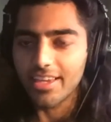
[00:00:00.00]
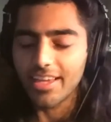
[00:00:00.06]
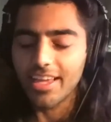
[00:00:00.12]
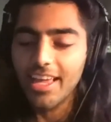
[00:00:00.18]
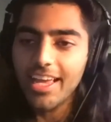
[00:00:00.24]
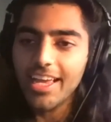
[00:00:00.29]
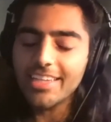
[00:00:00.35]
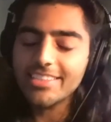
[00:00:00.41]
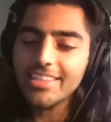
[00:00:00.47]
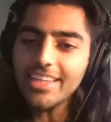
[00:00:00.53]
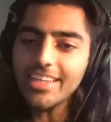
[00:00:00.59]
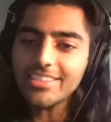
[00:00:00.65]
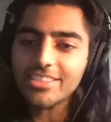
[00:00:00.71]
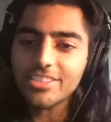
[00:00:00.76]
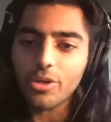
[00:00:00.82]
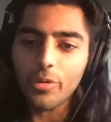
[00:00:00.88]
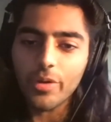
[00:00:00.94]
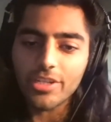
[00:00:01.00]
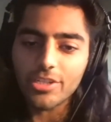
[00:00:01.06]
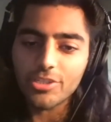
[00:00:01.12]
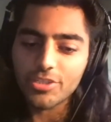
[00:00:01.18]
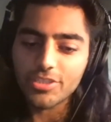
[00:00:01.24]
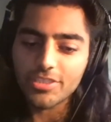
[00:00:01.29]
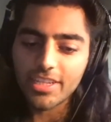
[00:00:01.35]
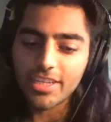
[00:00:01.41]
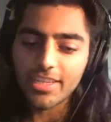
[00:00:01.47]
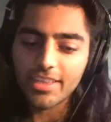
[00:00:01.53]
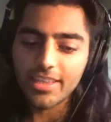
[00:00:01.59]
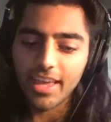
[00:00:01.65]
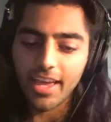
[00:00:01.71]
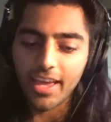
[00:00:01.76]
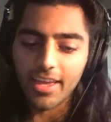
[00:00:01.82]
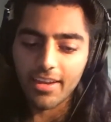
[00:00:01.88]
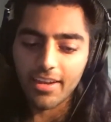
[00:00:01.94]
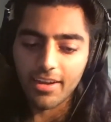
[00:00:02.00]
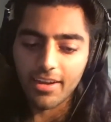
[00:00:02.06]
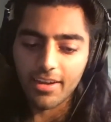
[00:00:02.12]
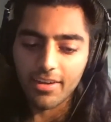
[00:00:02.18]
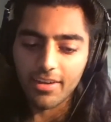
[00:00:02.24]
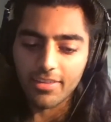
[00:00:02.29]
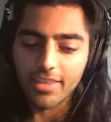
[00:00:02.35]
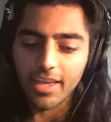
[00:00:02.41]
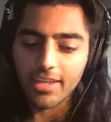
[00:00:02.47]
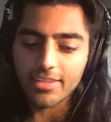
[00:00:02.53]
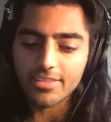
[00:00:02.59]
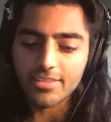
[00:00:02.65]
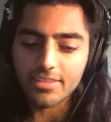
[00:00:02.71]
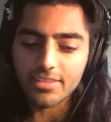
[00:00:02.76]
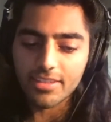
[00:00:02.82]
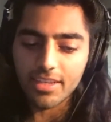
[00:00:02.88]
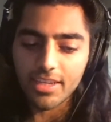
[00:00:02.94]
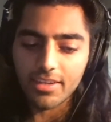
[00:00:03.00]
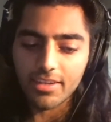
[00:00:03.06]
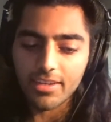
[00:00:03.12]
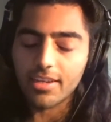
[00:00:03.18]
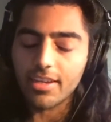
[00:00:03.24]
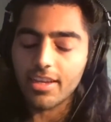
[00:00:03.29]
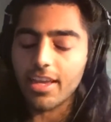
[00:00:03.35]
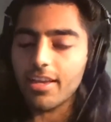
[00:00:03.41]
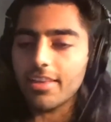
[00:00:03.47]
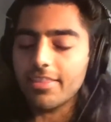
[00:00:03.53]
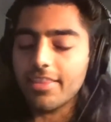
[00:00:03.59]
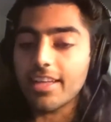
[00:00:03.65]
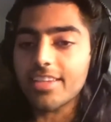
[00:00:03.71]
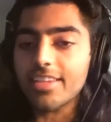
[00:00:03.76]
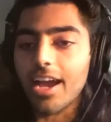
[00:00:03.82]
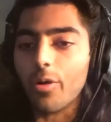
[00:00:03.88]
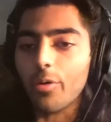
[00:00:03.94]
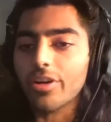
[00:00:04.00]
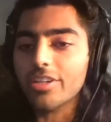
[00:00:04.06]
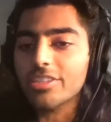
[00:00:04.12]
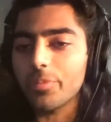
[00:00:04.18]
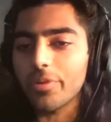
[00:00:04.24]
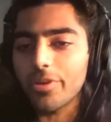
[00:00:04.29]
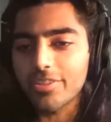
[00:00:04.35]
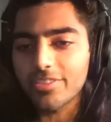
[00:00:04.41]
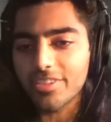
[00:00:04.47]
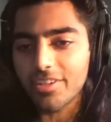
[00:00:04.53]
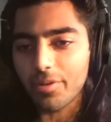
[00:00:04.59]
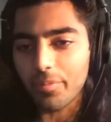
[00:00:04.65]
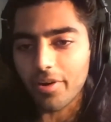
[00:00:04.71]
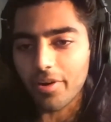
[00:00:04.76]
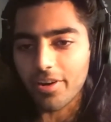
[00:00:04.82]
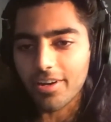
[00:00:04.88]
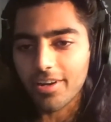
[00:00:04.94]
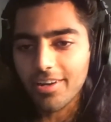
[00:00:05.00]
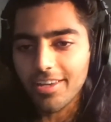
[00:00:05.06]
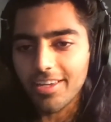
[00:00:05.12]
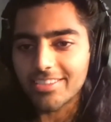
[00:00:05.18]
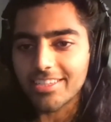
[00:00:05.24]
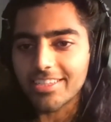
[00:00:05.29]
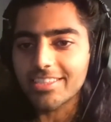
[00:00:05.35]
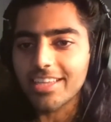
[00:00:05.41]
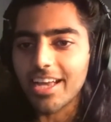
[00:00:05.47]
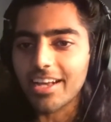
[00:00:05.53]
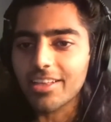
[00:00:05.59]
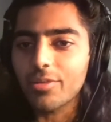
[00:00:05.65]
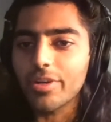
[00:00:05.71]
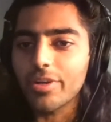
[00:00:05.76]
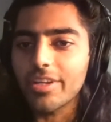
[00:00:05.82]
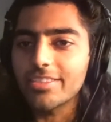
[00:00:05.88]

thing. Isn't that so interesting that that's our experience in America is exactly